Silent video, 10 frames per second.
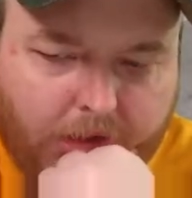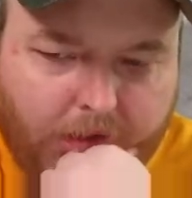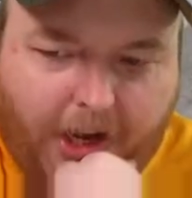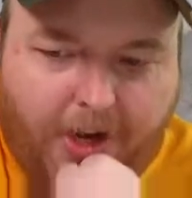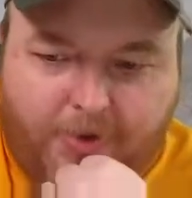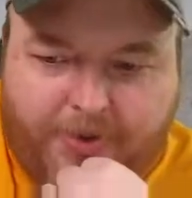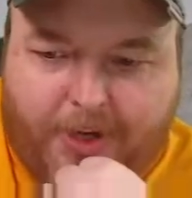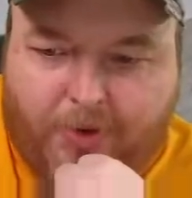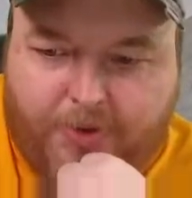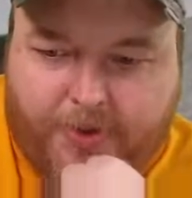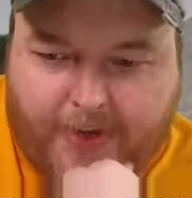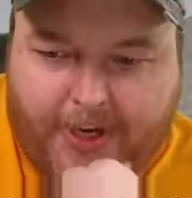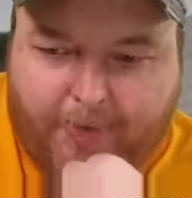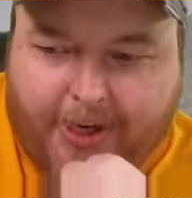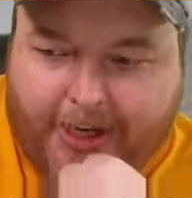I understand what you're
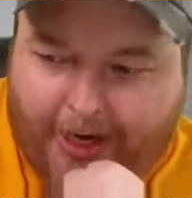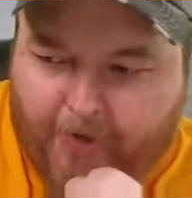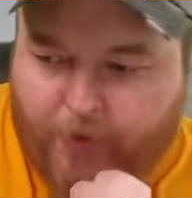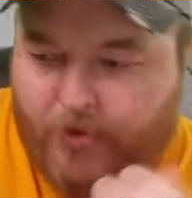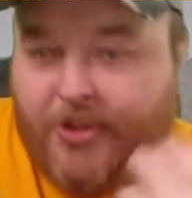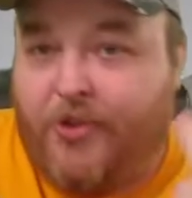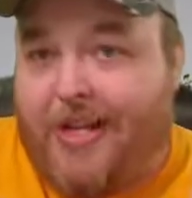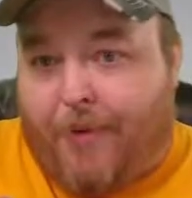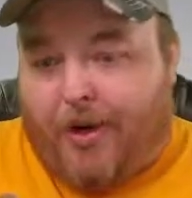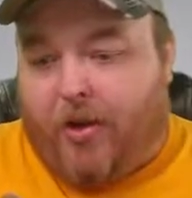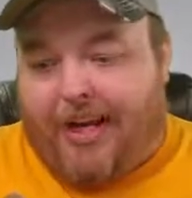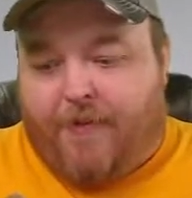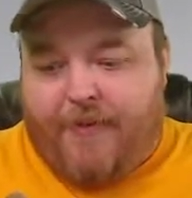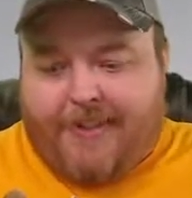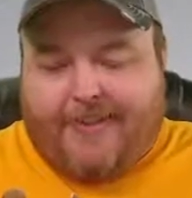saying, but I can't afford to do that when I only got 50